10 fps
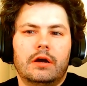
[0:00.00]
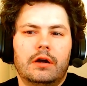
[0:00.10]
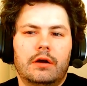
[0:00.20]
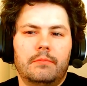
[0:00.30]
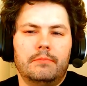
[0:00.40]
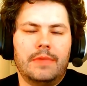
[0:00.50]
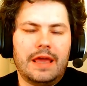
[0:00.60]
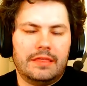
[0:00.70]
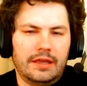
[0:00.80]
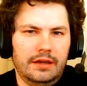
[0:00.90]
may
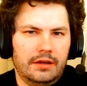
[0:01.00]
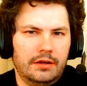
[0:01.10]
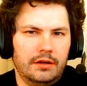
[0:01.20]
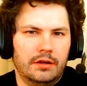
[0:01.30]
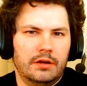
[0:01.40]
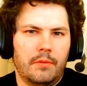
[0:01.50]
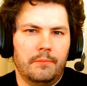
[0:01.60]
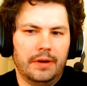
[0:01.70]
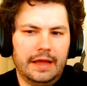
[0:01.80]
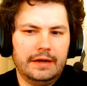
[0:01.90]
think,
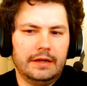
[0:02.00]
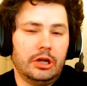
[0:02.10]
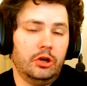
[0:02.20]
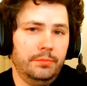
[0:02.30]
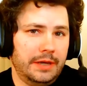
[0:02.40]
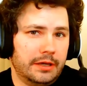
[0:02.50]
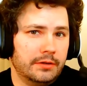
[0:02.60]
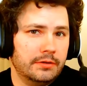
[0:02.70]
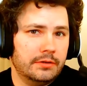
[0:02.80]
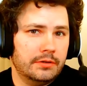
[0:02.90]
but it could be.
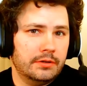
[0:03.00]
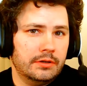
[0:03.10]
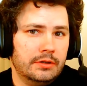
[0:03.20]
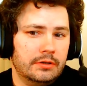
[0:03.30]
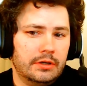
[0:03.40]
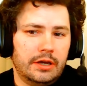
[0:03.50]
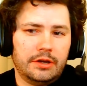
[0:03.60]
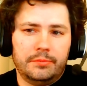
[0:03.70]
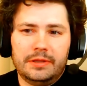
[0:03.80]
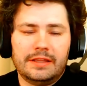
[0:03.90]
It could
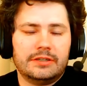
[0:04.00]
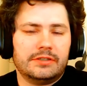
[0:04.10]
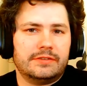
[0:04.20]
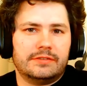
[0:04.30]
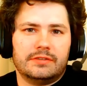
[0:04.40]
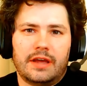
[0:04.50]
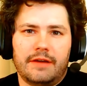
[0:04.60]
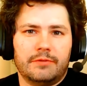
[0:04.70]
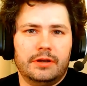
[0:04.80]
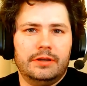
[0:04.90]
be that just
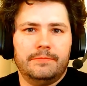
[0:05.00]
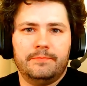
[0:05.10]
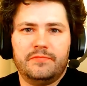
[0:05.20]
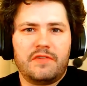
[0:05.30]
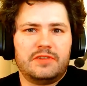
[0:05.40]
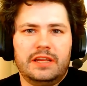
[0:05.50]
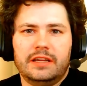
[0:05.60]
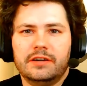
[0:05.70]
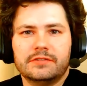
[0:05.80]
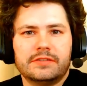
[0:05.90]
every 15
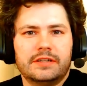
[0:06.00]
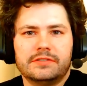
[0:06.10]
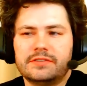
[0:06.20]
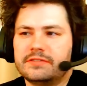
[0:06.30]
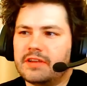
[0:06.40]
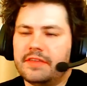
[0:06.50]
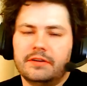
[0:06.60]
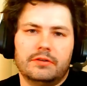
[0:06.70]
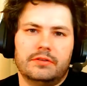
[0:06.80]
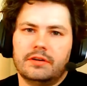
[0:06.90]
years they just decide
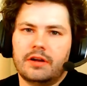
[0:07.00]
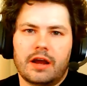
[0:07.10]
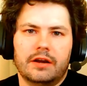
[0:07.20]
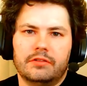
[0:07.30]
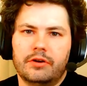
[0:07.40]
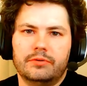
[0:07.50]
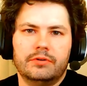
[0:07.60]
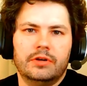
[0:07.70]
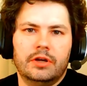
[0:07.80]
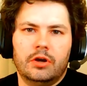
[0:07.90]
that they're not going to loan
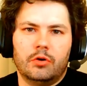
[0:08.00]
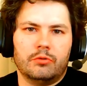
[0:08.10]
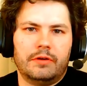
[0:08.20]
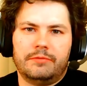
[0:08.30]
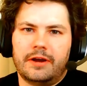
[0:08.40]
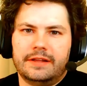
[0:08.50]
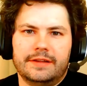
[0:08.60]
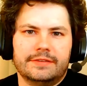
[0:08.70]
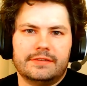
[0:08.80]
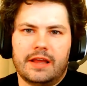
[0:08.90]
or
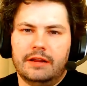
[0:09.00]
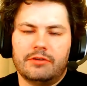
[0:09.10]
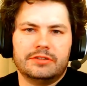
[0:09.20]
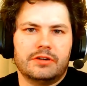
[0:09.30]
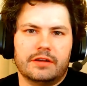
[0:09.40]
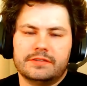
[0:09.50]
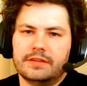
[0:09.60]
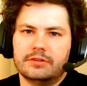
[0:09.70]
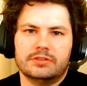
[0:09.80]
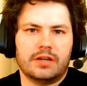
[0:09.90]
refinance any restaurants, and they're
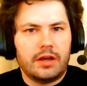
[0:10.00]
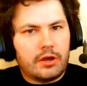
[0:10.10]
just gonna